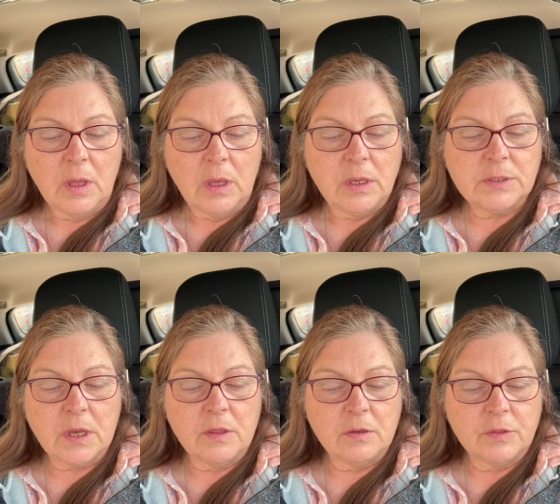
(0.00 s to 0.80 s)
is
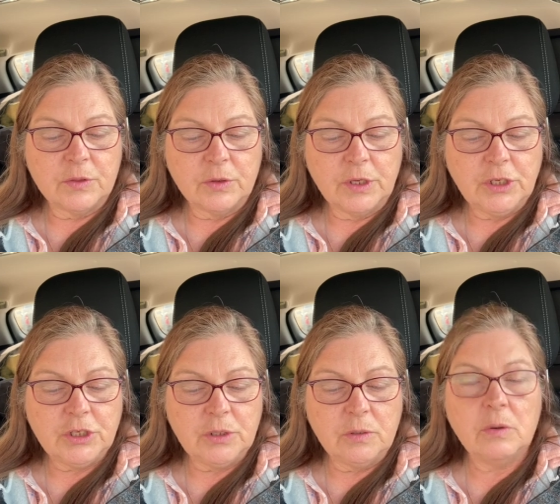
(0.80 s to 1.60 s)
either
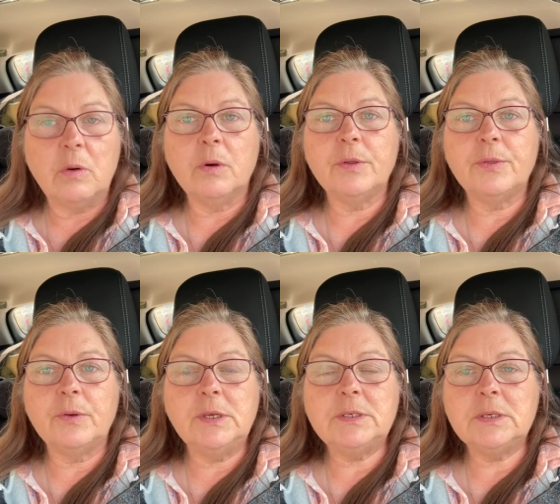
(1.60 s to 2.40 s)
32 or
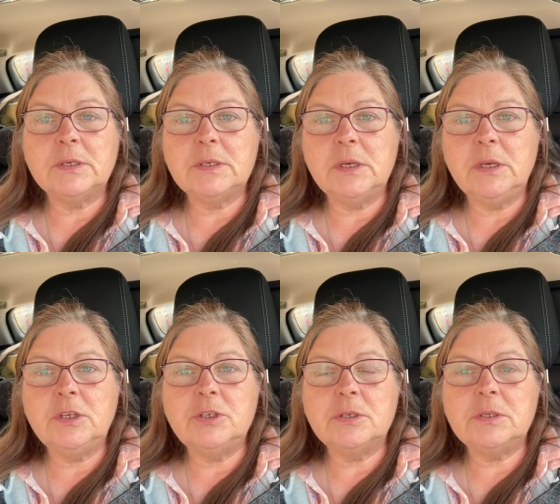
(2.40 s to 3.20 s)
36
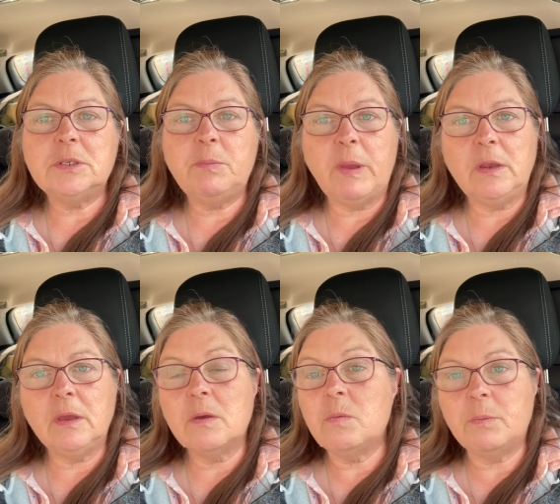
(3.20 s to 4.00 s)
inches, depending
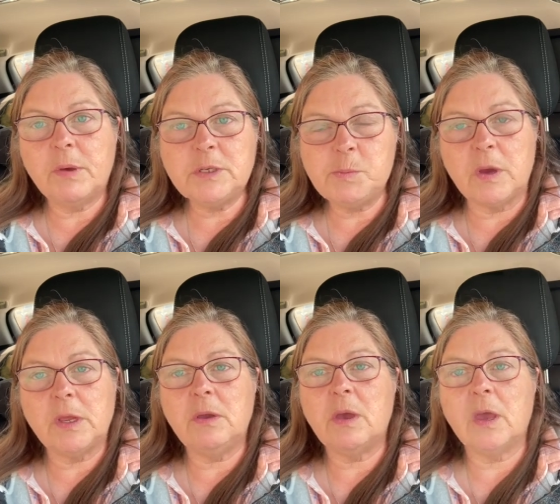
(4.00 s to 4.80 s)
on what bus body
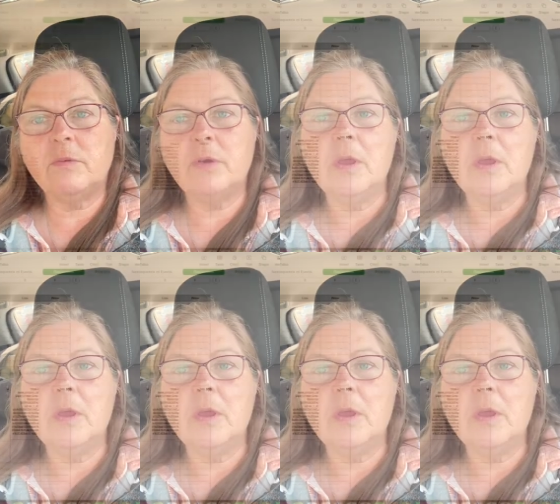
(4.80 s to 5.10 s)
you have.